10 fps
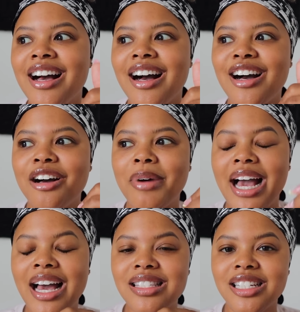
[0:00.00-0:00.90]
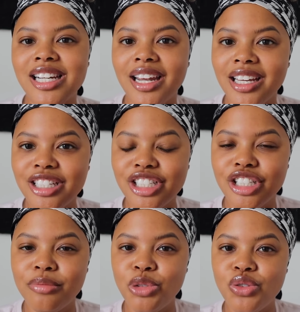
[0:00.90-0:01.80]
um, I had to change
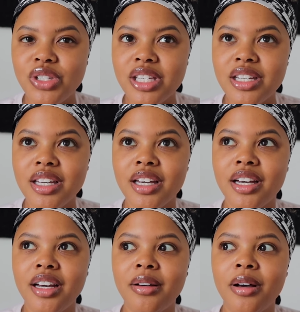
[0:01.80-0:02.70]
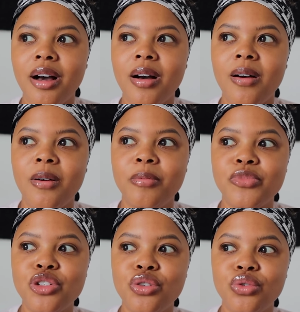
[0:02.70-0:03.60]
the music um
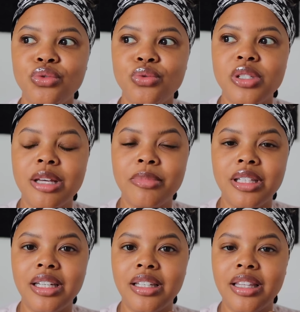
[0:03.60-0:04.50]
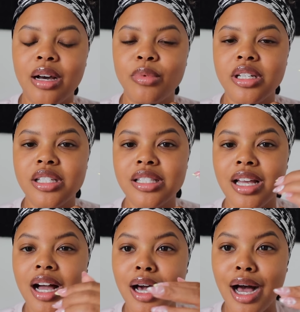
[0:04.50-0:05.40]
to something that was
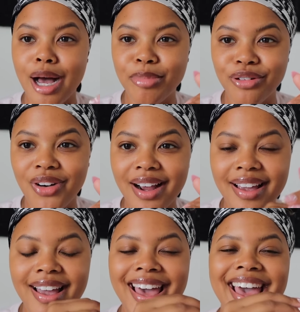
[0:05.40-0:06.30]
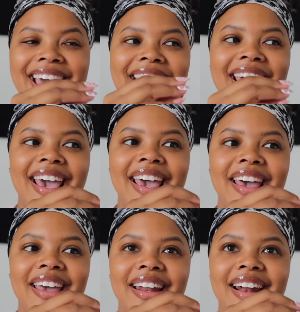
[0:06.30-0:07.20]
non-copyright,
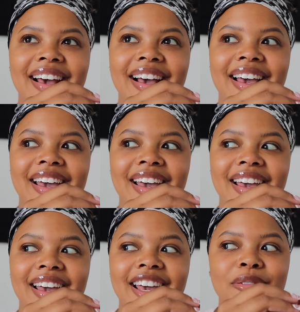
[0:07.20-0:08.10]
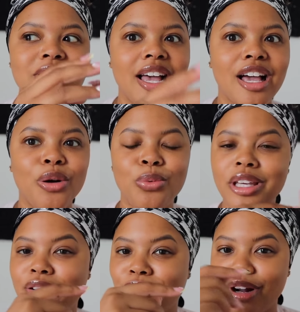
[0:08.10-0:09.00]
and it was like a
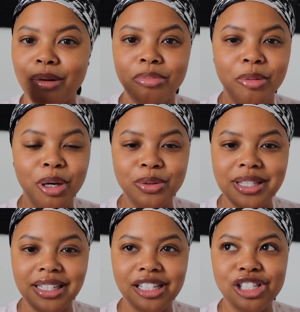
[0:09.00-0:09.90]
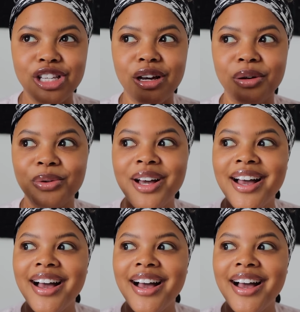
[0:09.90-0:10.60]
week from the posting, so